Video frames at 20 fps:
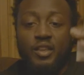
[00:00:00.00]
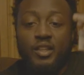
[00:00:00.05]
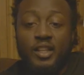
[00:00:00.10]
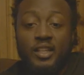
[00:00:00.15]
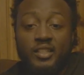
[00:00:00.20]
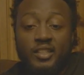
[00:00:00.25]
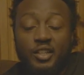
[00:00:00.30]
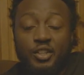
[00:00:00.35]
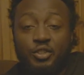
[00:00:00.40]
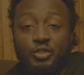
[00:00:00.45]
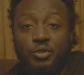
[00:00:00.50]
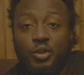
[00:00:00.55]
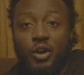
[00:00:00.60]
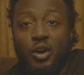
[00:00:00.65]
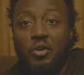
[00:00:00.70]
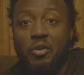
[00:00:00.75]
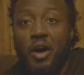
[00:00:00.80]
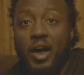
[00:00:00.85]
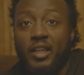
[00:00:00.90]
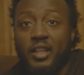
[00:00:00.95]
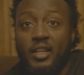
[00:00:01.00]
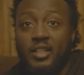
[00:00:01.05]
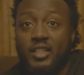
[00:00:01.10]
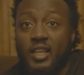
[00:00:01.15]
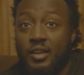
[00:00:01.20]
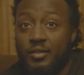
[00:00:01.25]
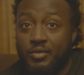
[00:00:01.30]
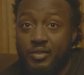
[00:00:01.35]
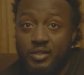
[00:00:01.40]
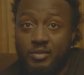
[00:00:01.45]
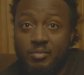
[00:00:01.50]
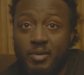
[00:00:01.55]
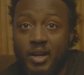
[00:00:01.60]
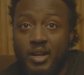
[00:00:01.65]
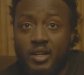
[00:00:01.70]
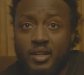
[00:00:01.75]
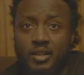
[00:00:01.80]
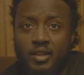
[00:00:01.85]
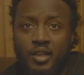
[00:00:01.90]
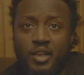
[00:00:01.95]
Let's say you do a whole highlight tape for
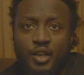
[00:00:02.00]
somebody.